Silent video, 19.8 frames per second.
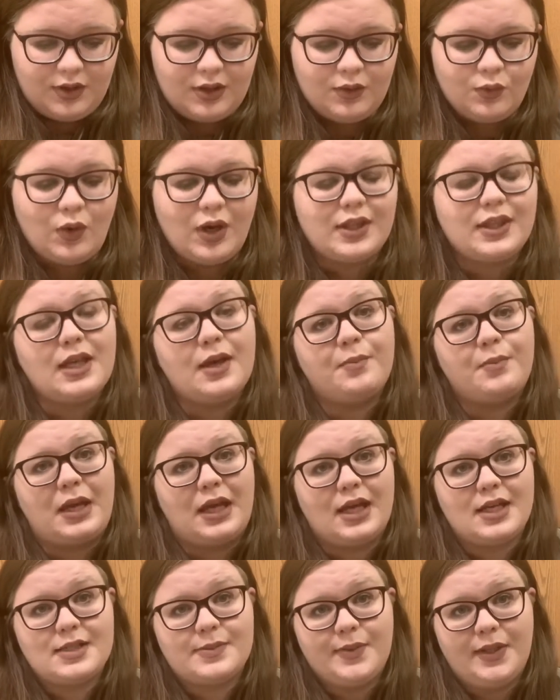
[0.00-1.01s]
One that my
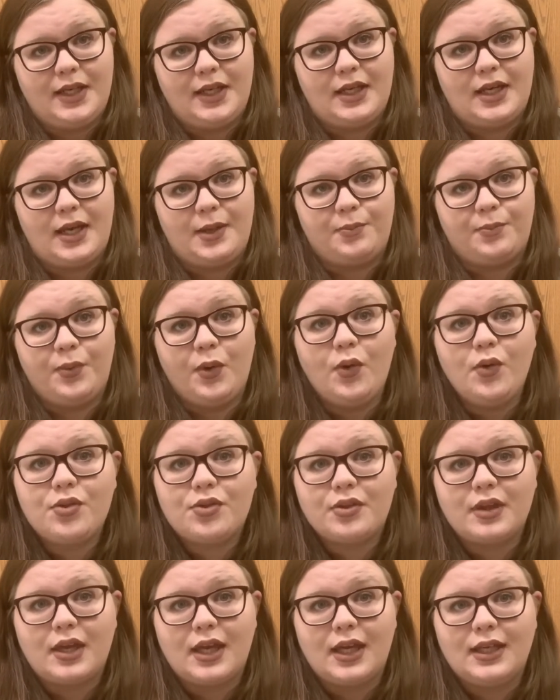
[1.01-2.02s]
husband and I
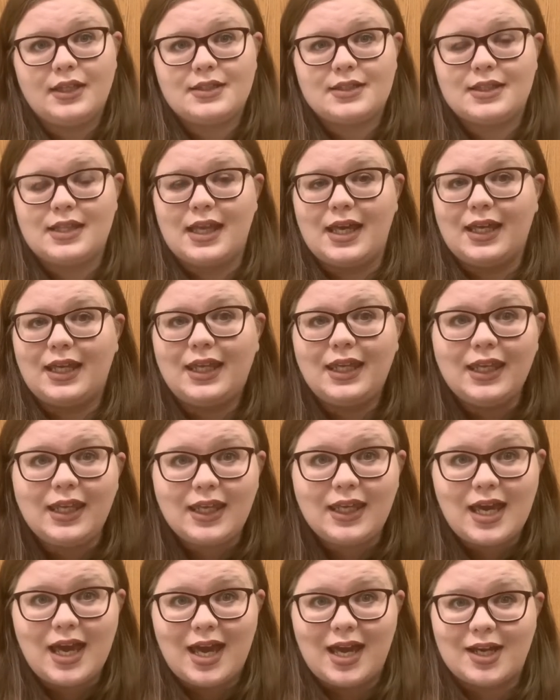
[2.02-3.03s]
both liked that he
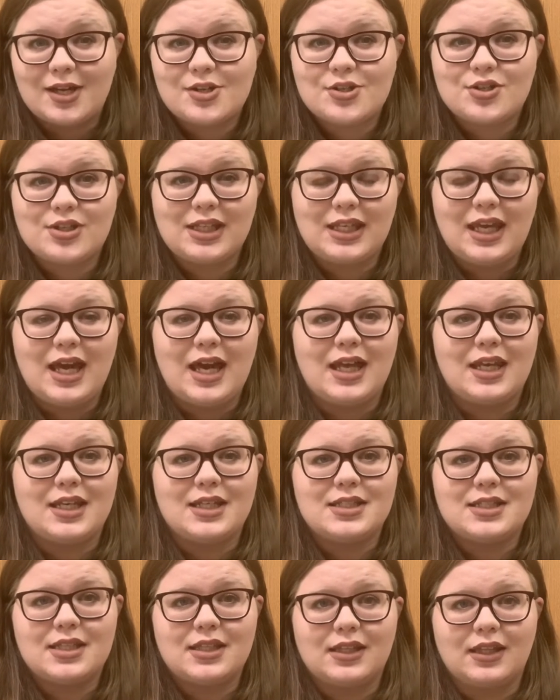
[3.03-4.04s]
actually
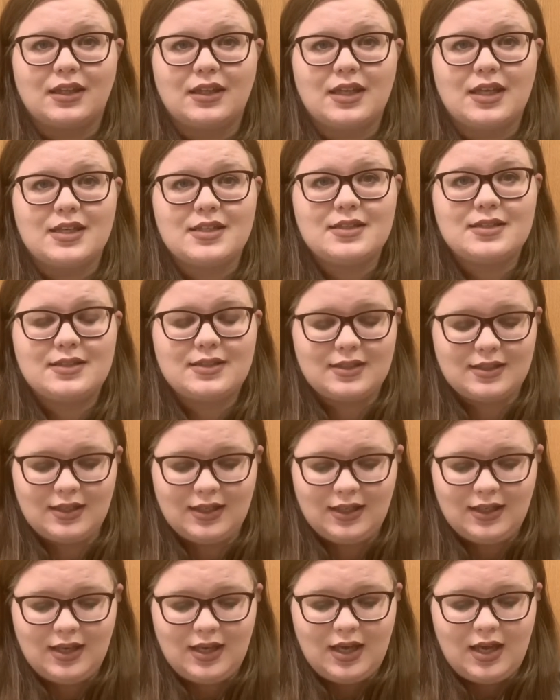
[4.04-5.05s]
added to the list
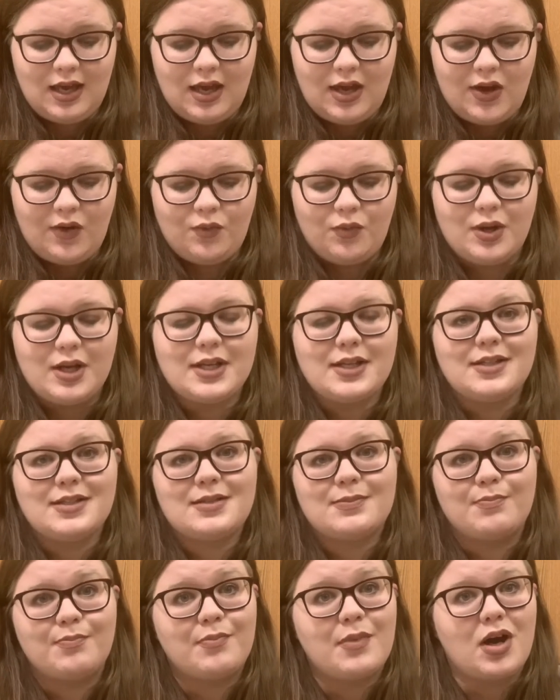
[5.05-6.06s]
was
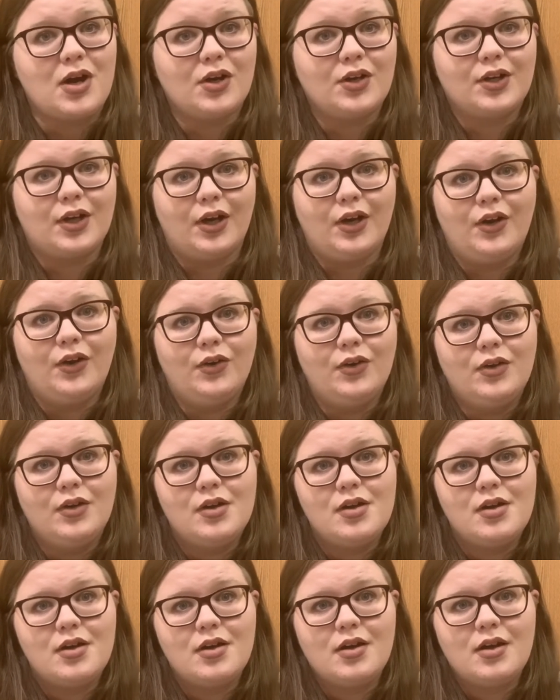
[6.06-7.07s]
Margo,
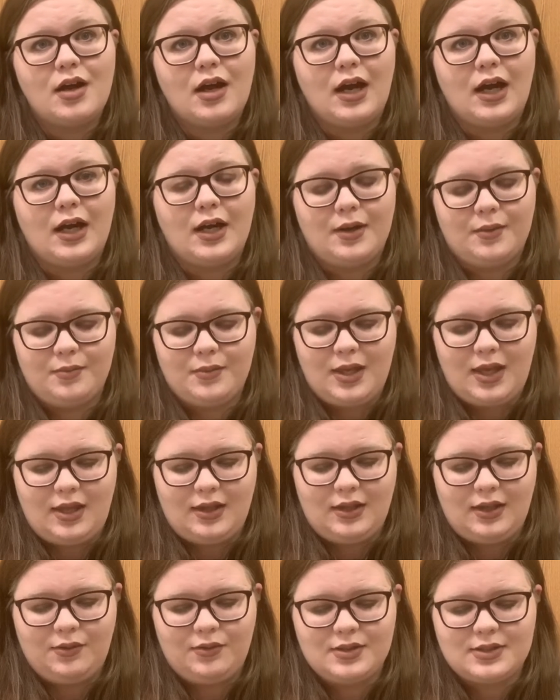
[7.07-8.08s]
and
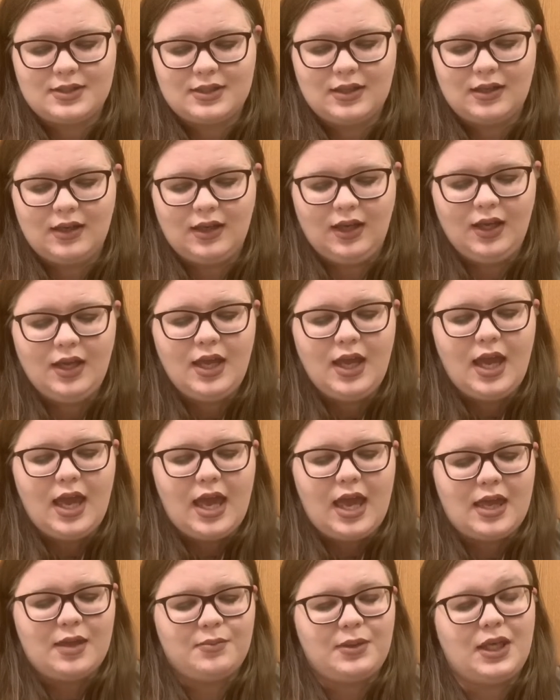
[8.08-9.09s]
it was the
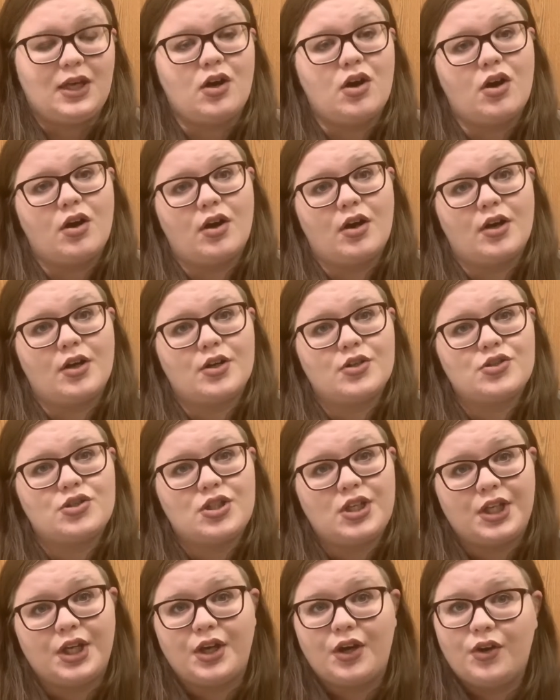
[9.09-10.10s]

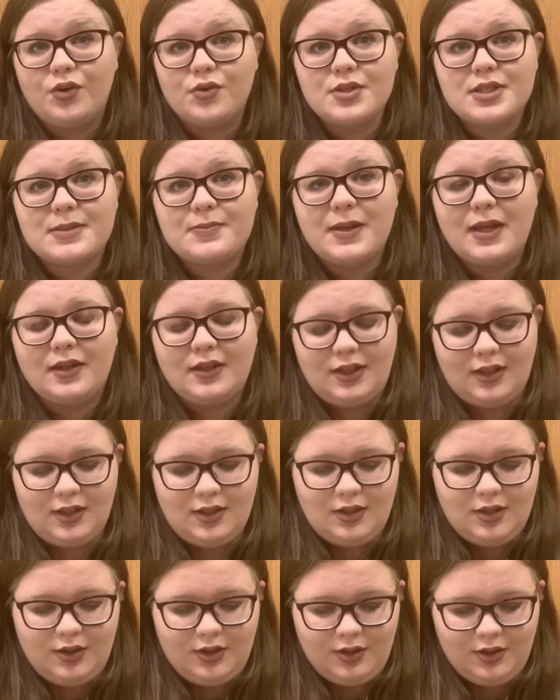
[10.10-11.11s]
Margo spelling,
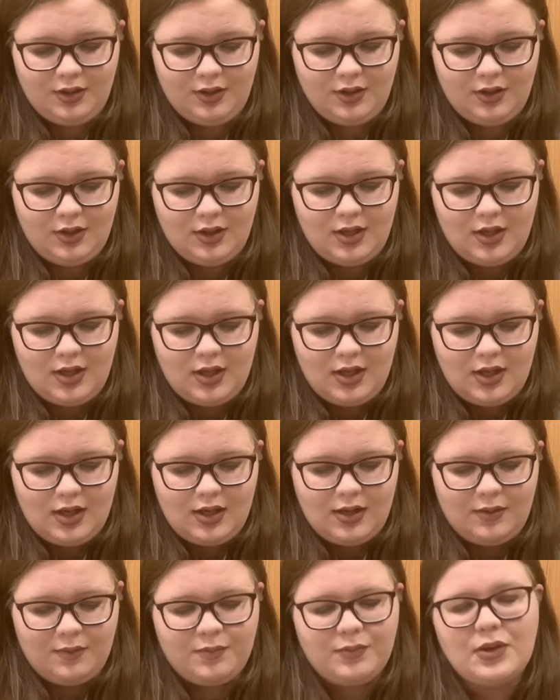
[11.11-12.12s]

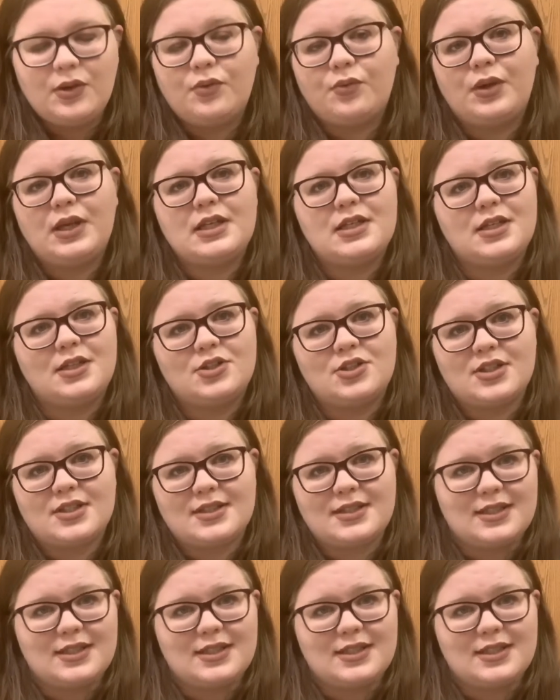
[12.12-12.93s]
but we just